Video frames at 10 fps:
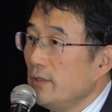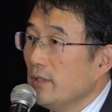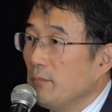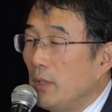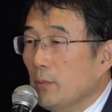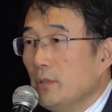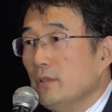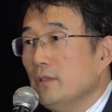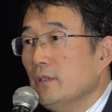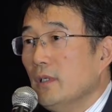in a
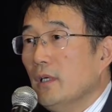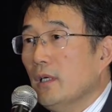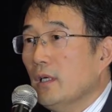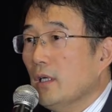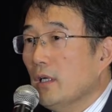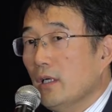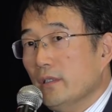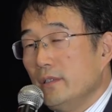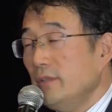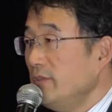popular
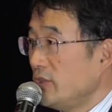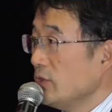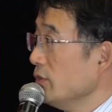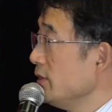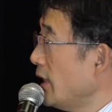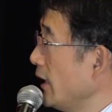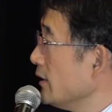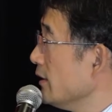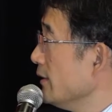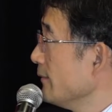TV show in
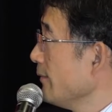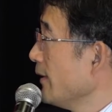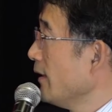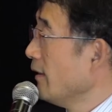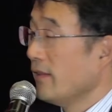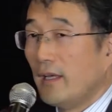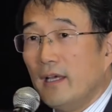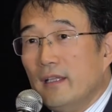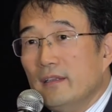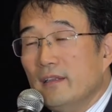China.
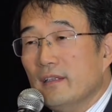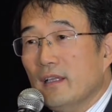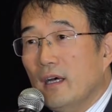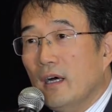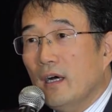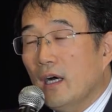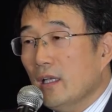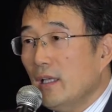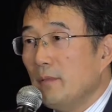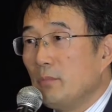Then
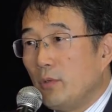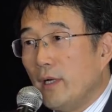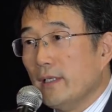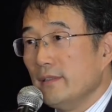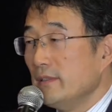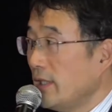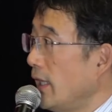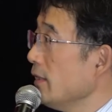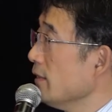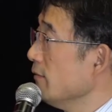online price in
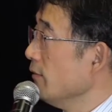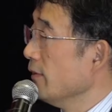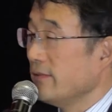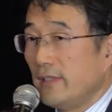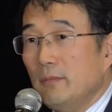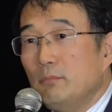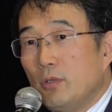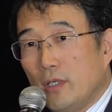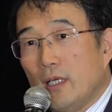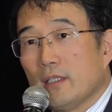China for the same
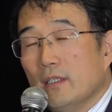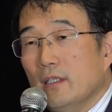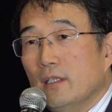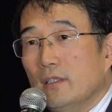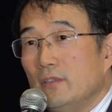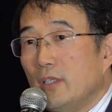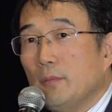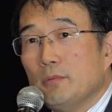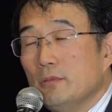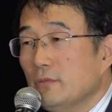product
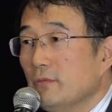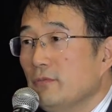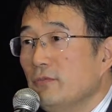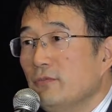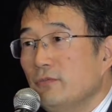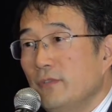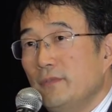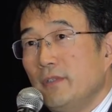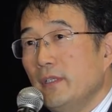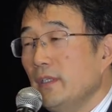jumped to
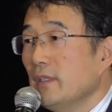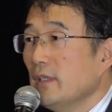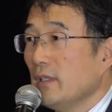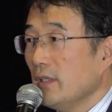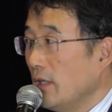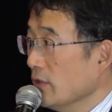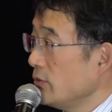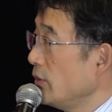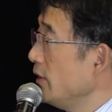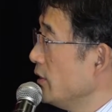50
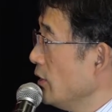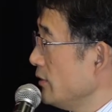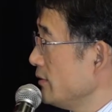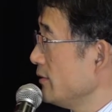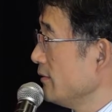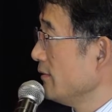Australian dollars.